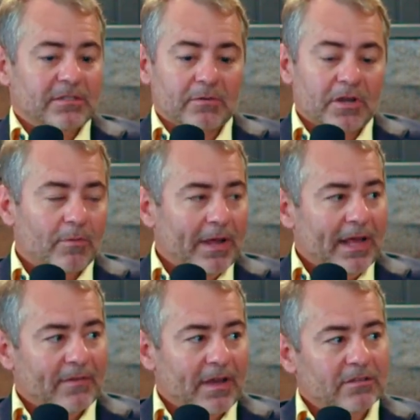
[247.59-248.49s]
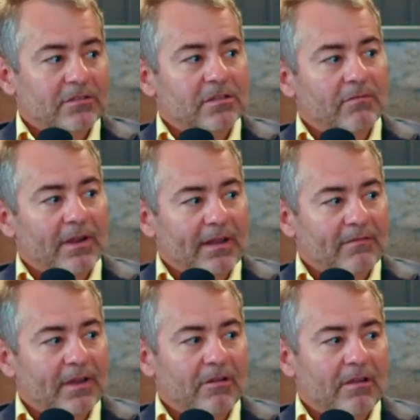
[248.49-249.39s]
And so when you run out of oxygen, you run out
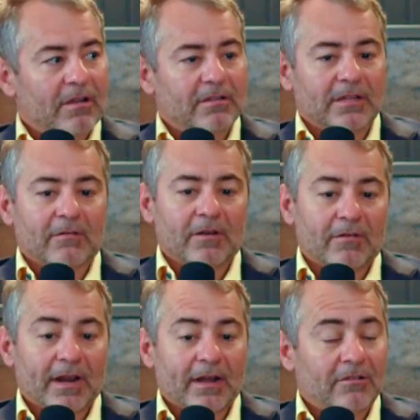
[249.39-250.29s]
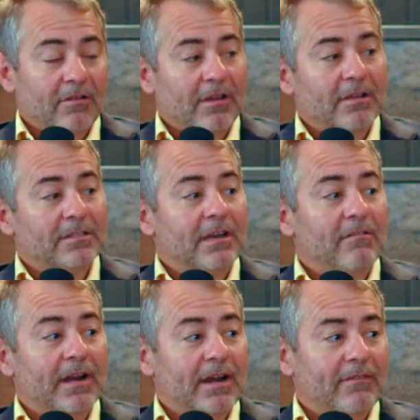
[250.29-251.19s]
of nitric oxide. When you run out of nitric oxide, you
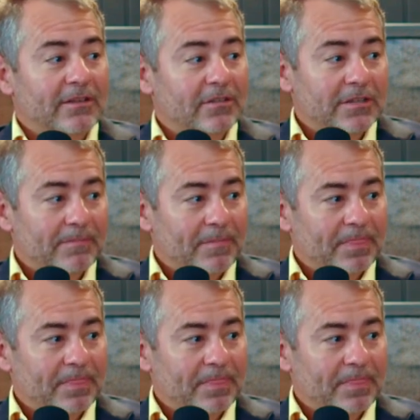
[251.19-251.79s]
run out of oxygen.